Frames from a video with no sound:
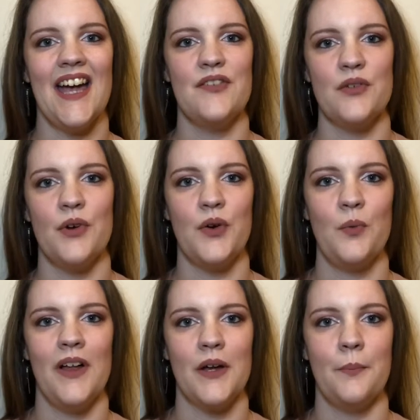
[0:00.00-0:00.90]

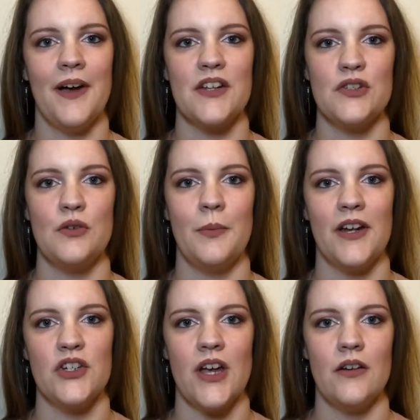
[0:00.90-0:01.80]
everyone, welcome back to
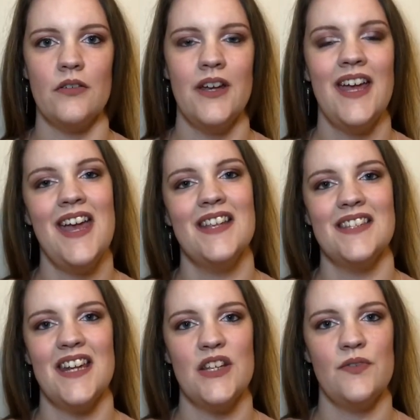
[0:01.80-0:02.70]
my channel.
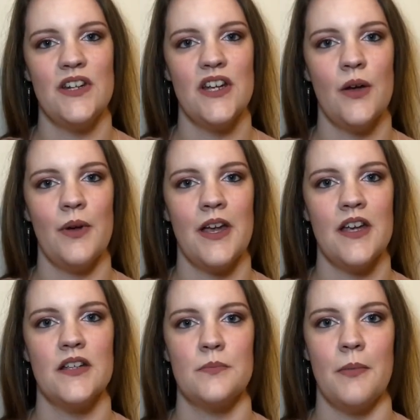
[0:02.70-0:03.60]
Today's video
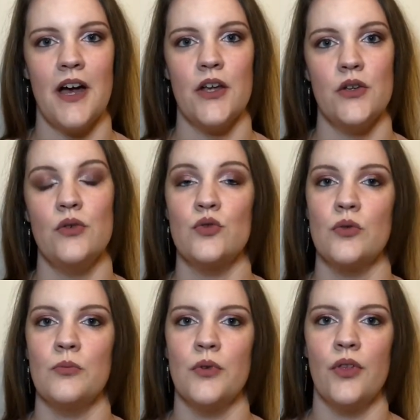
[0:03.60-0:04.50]
is my
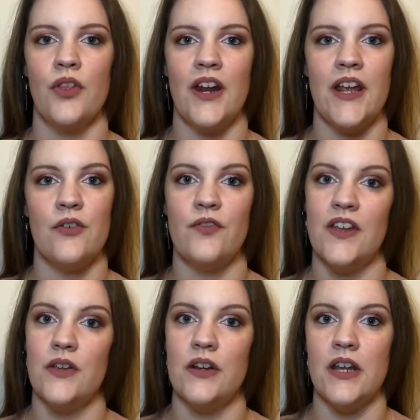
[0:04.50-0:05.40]
usual monthly
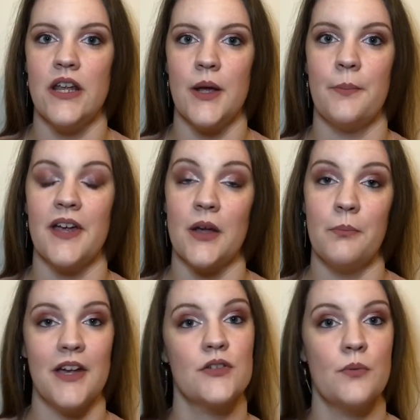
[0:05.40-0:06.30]
Feel Unique pick and
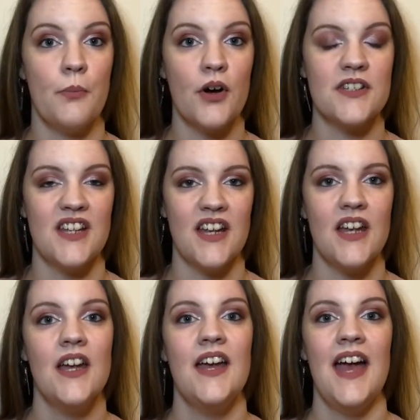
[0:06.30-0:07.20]
mix
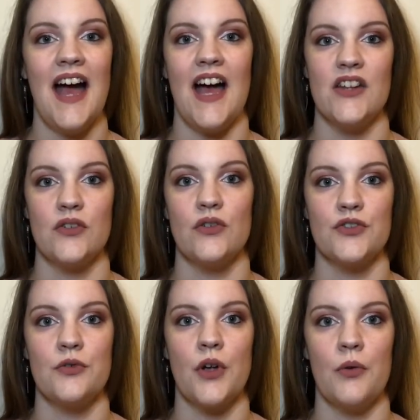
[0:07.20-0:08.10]
unboxing and
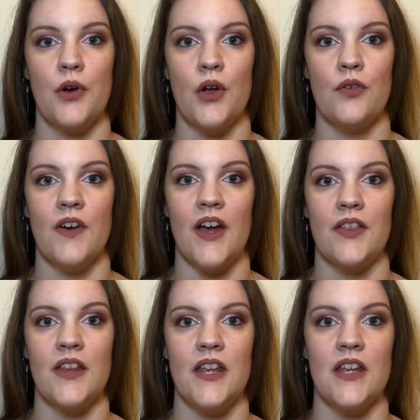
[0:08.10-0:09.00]
also going over
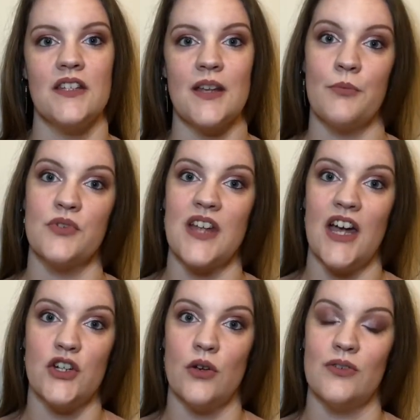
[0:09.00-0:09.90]
the samples that
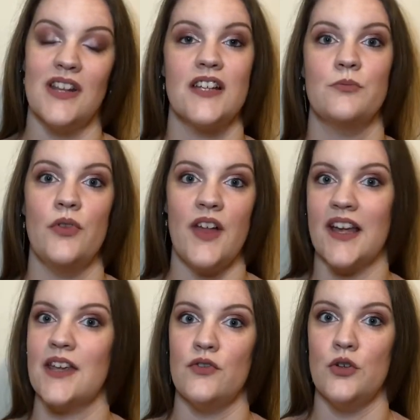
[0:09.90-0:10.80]
I chose last month
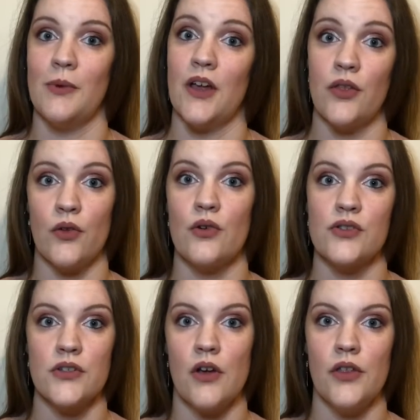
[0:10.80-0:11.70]
and giving you my
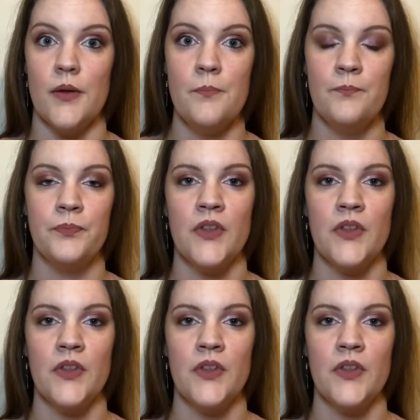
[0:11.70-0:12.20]
thoughts on them.